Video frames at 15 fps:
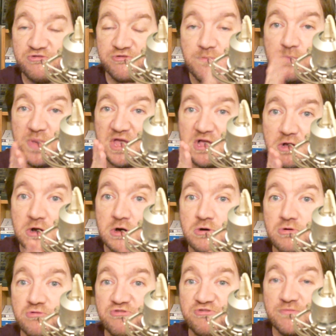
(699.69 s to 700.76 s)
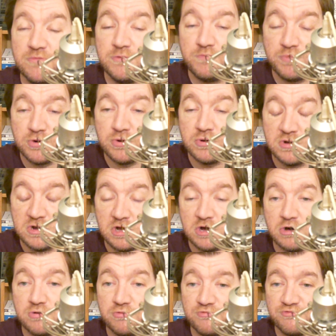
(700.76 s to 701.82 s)
some big goals, some important
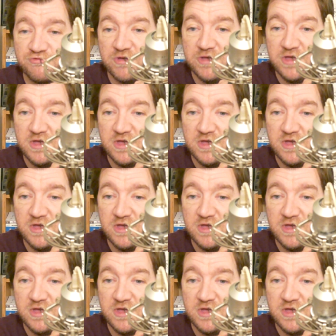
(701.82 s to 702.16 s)
goals.